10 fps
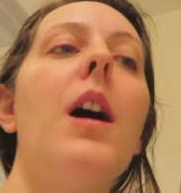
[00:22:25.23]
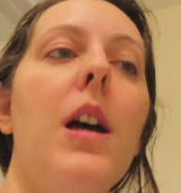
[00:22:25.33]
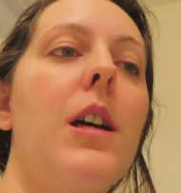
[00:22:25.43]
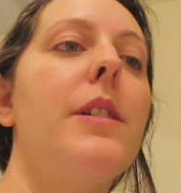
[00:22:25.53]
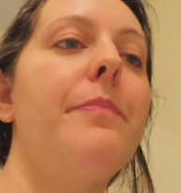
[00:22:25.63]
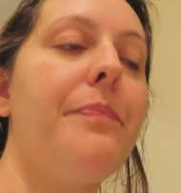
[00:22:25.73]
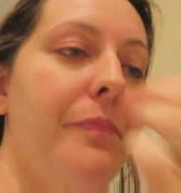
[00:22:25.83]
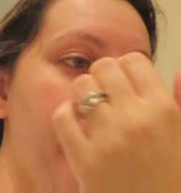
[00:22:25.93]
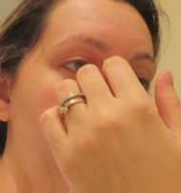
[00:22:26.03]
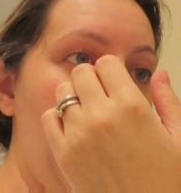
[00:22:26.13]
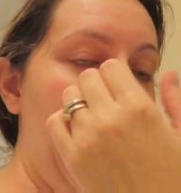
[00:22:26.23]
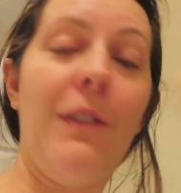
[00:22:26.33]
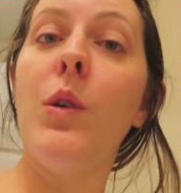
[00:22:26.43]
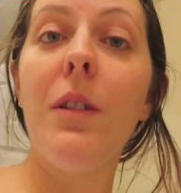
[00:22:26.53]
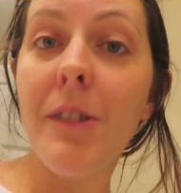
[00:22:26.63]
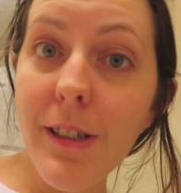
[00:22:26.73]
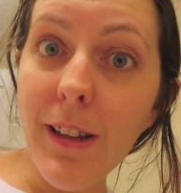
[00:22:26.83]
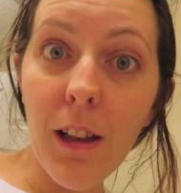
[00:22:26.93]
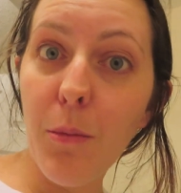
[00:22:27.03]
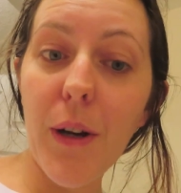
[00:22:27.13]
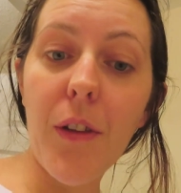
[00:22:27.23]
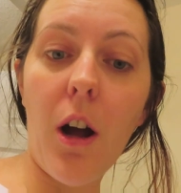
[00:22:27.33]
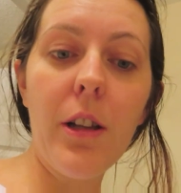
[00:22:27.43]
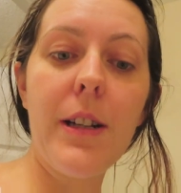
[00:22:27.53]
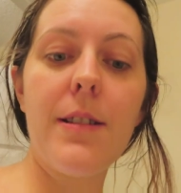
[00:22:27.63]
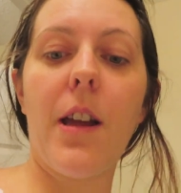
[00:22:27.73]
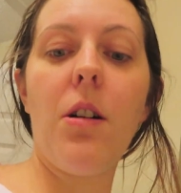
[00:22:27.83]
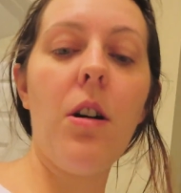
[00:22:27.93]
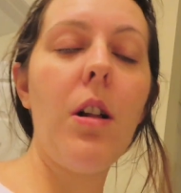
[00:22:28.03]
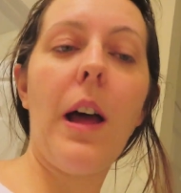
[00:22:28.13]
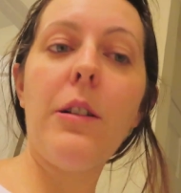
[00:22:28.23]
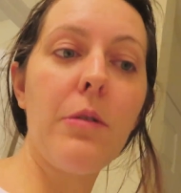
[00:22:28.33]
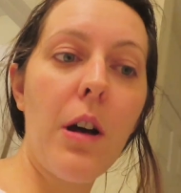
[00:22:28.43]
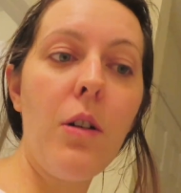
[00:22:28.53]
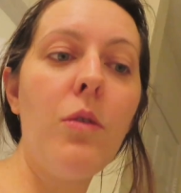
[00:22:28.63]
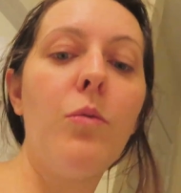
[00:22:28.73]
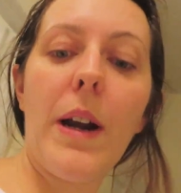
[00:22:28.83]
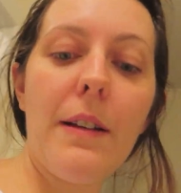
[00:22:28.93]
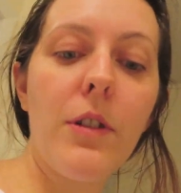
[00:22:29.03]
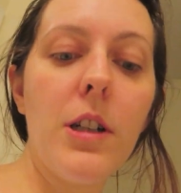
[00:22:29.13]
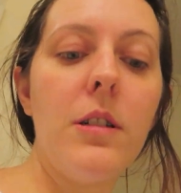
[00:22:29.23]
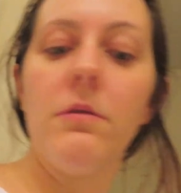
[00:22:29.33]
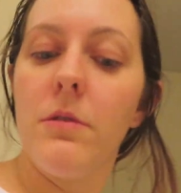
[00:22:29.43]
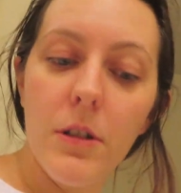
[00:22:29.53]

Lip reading: If you even celebrate the holidays at all, I don't know, whatever.